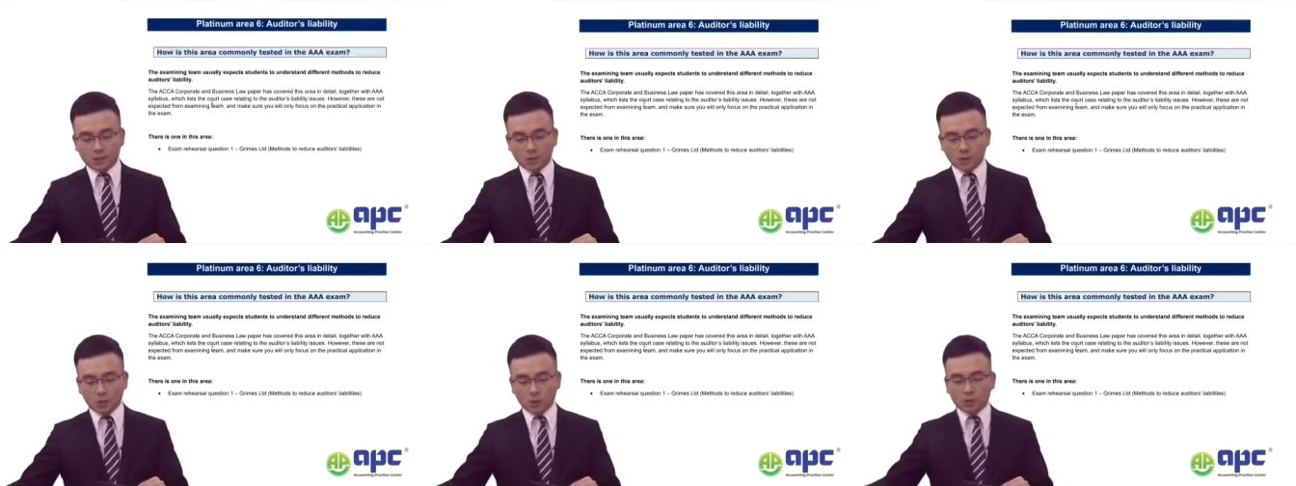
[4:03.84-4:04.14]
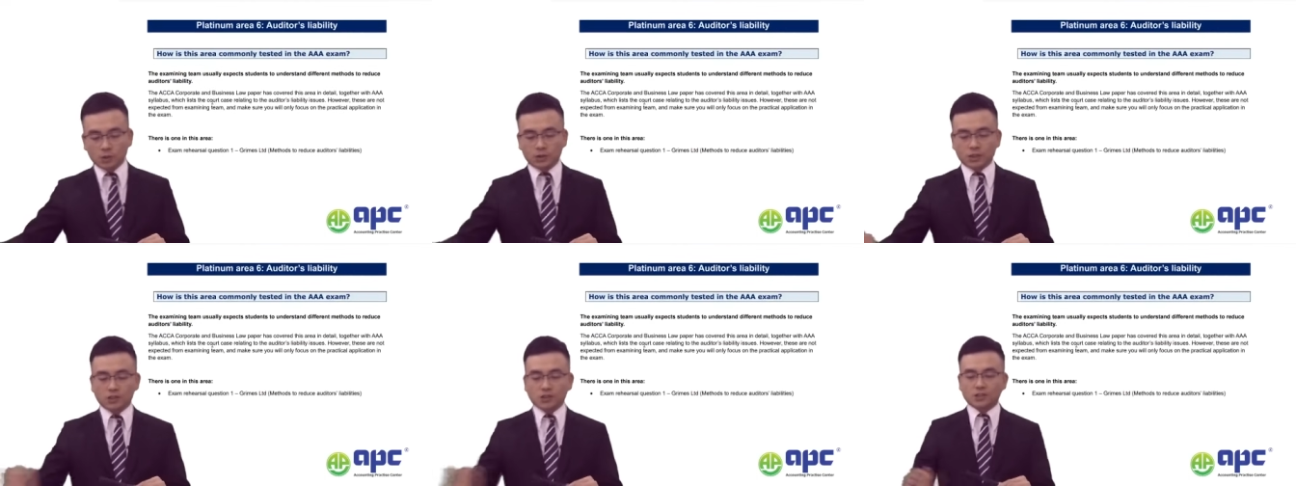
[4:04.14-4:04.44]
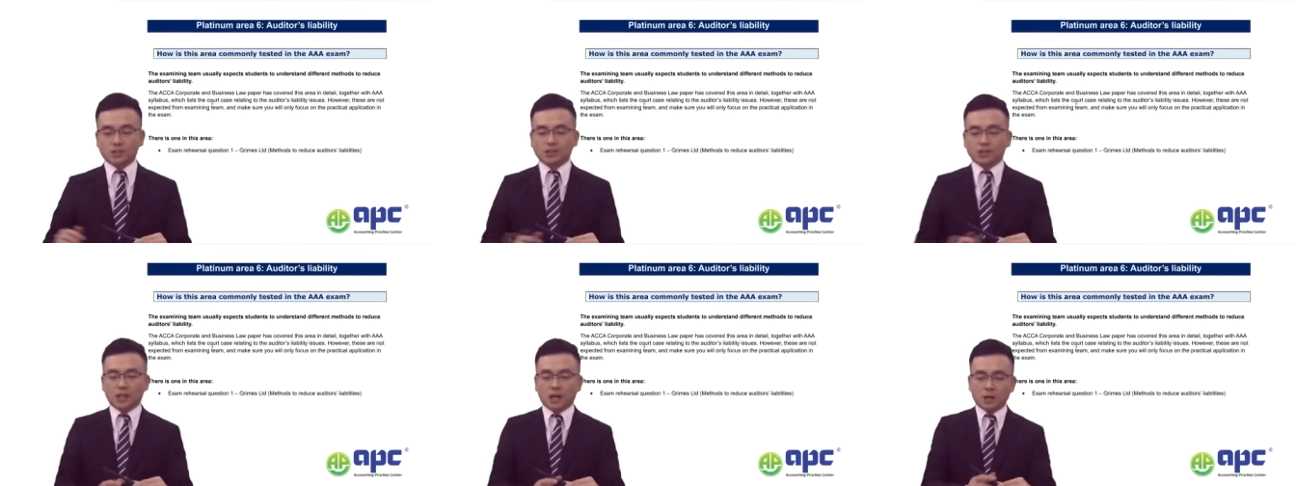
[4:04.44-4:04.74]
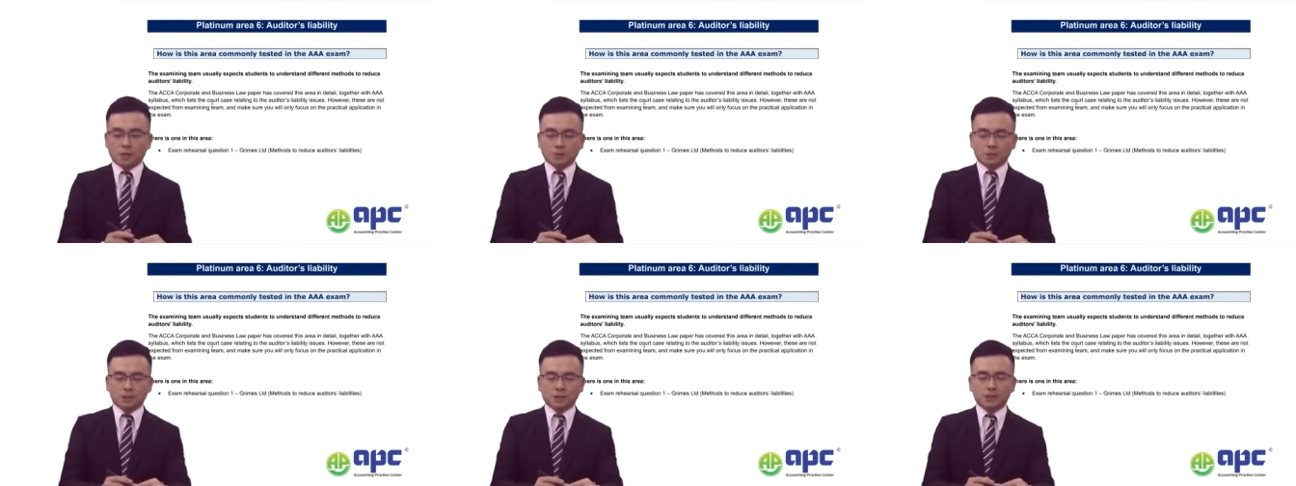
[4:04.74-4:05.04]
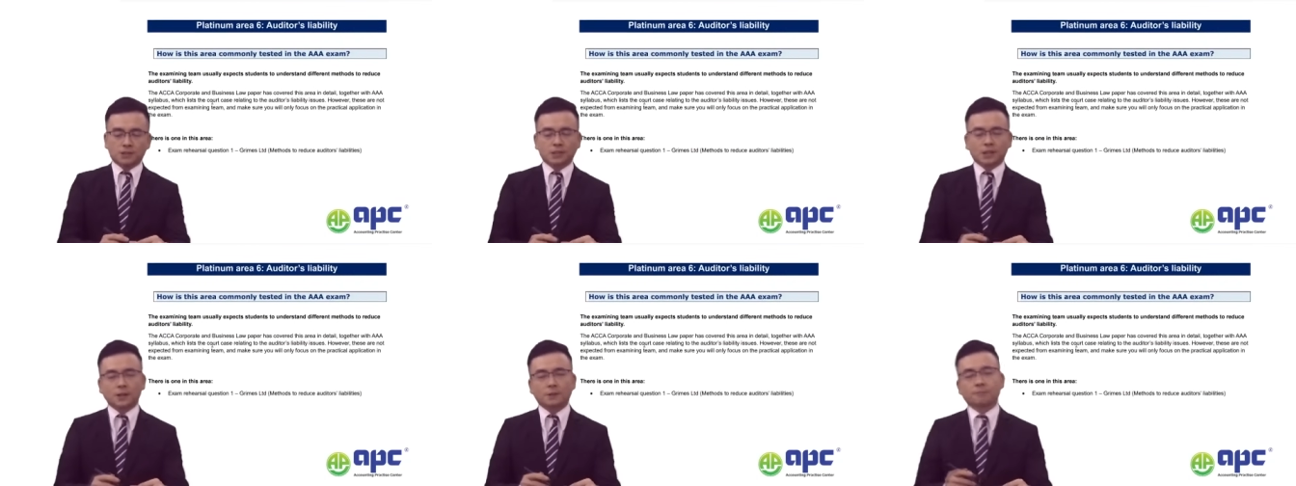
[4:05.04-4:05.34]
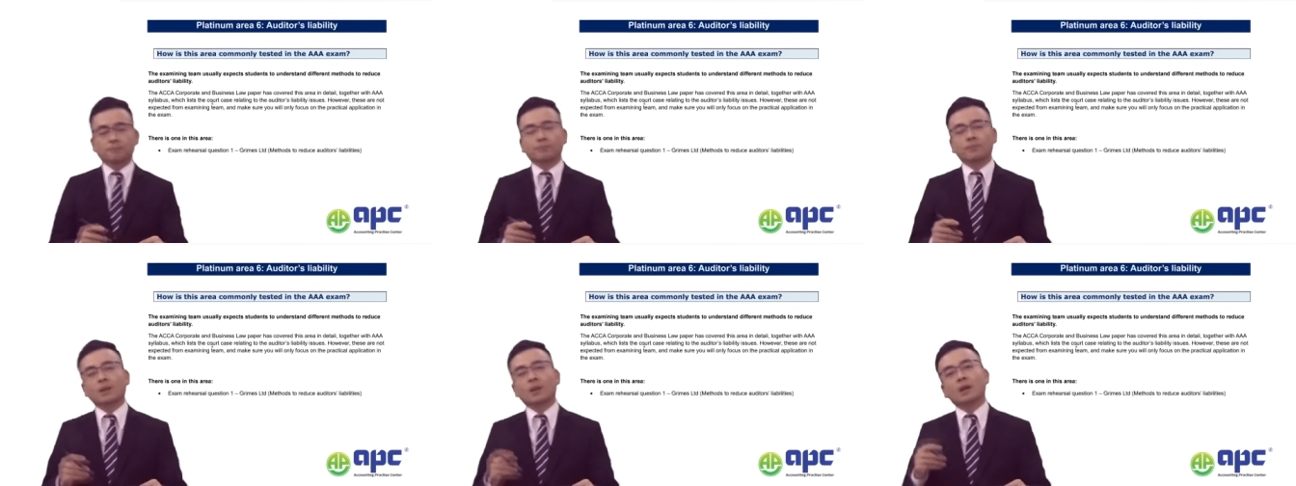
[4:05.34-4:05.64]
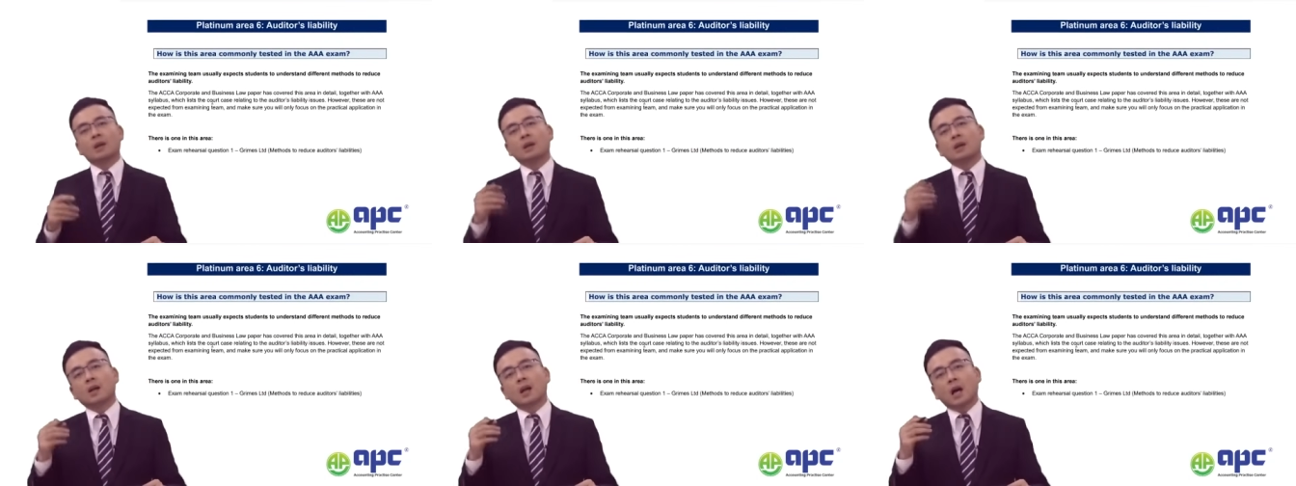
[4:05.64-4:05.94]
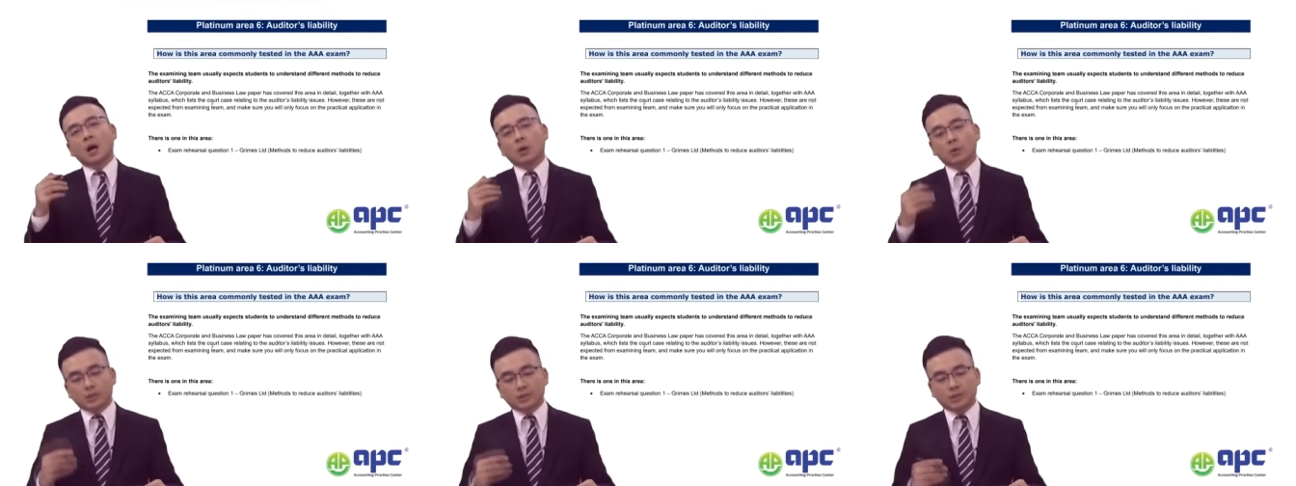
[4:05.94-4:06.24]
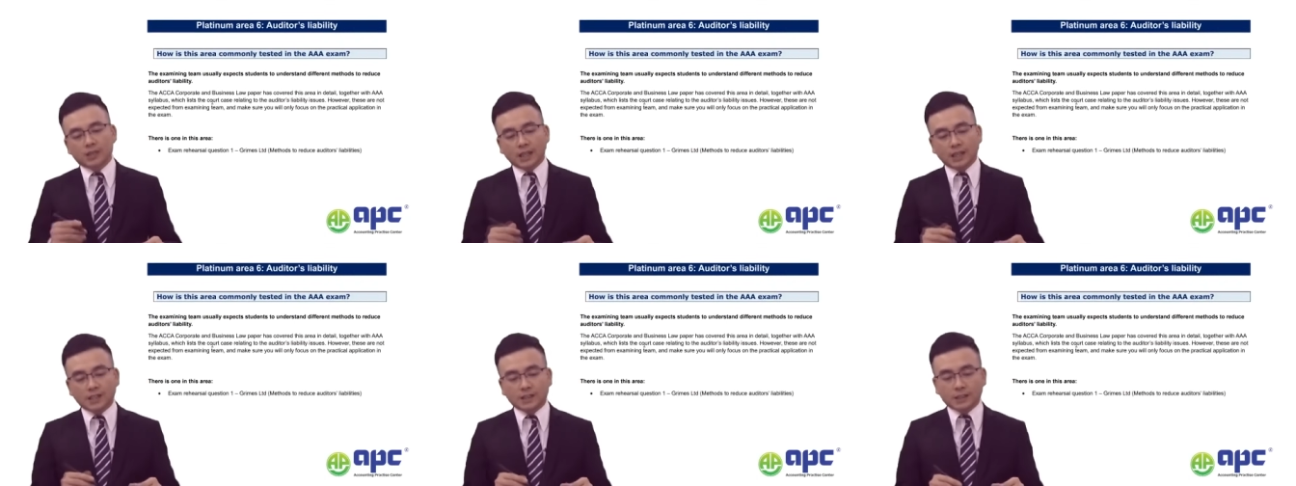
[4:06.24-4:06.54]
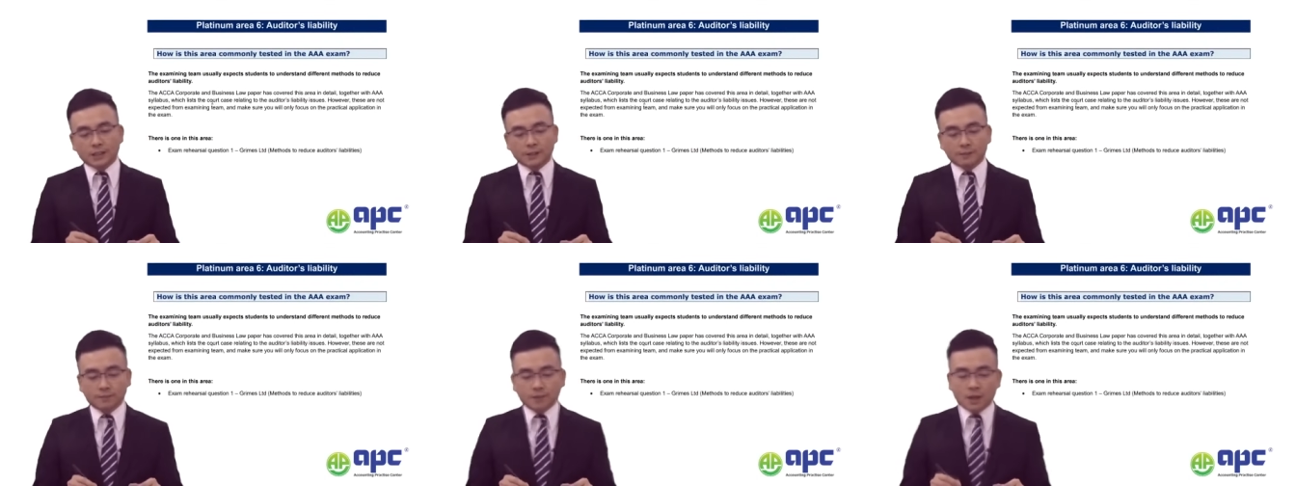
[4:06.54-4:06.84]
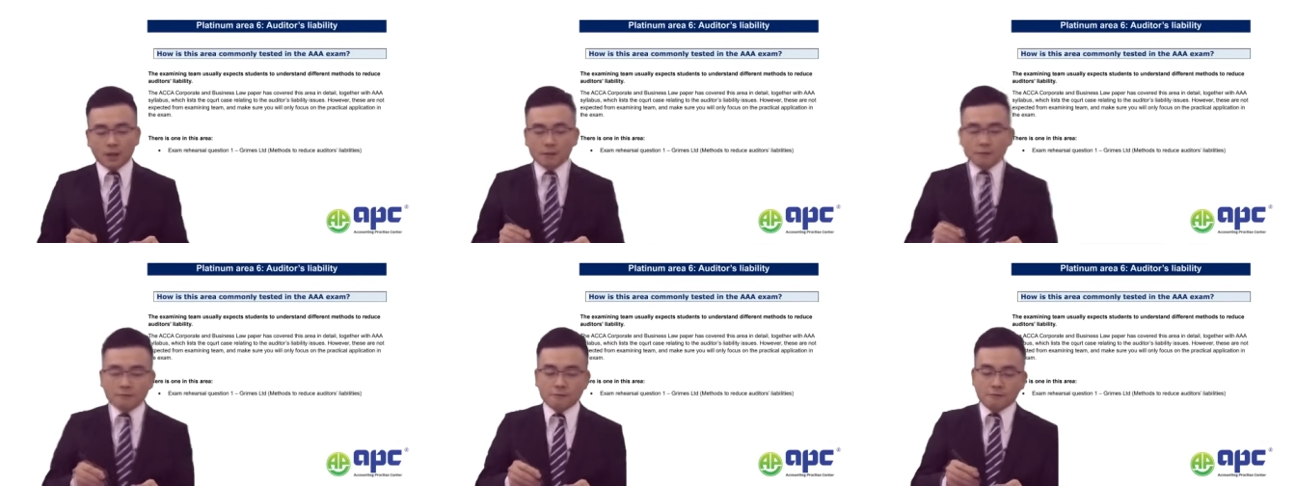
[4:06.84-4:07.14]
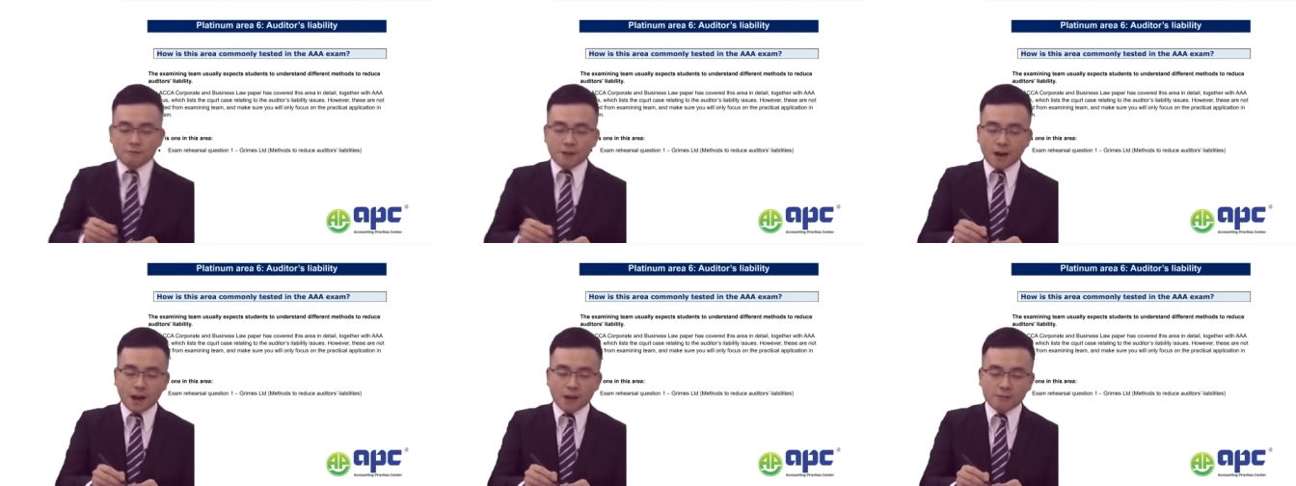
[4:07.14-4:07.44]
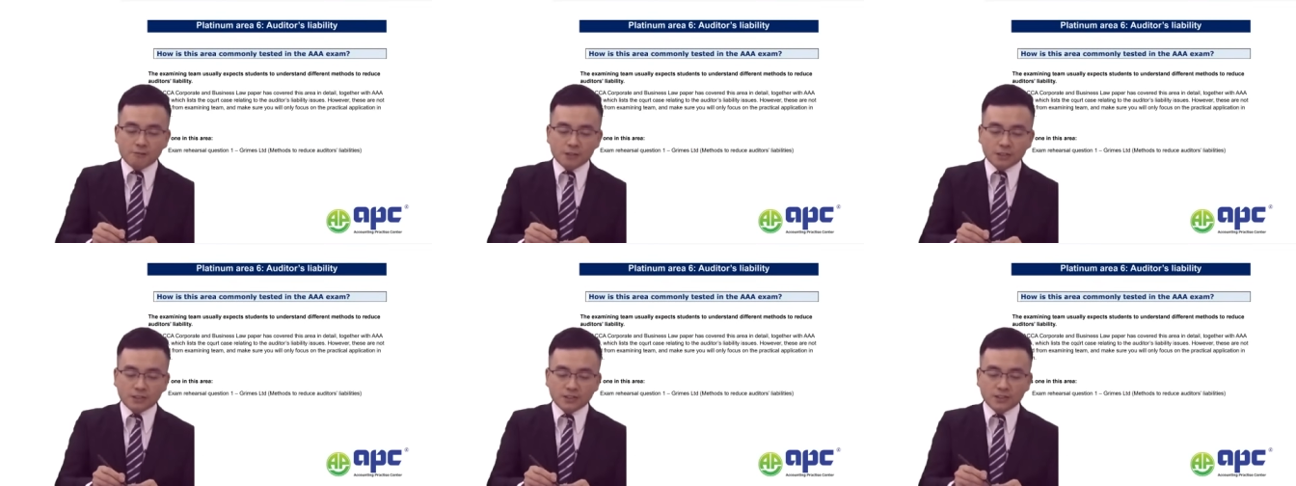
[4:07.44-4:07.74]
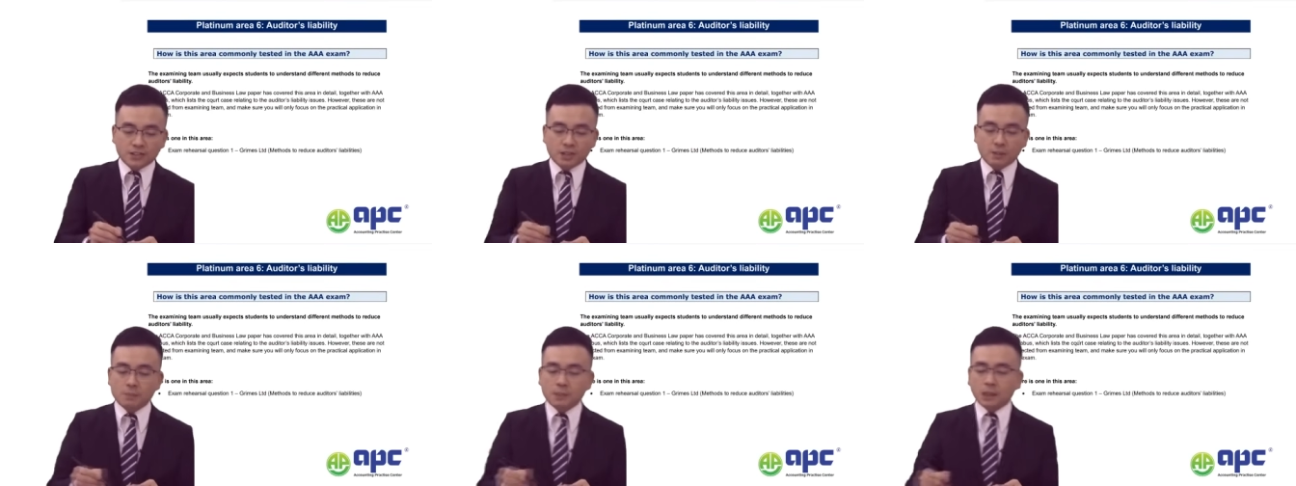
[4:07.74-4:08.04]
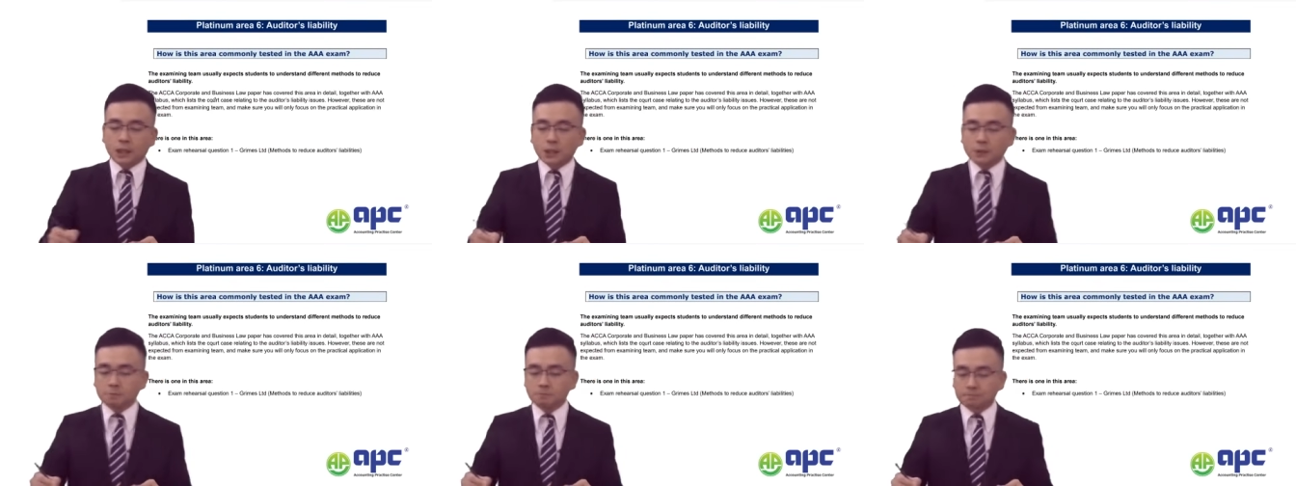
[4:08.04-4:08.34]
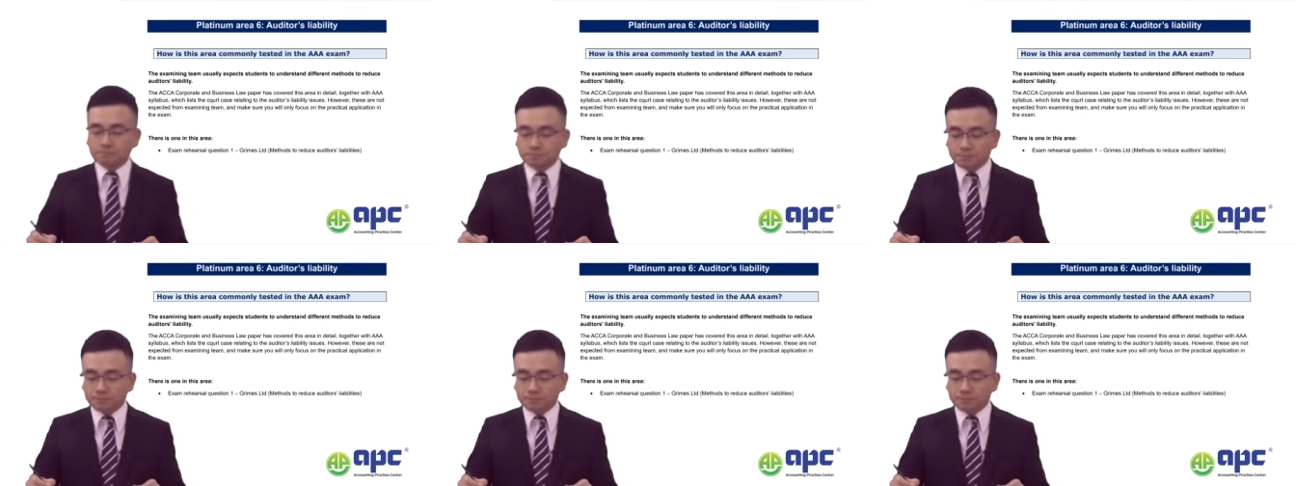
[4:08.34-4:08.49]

auditor's liability, I would say that very similar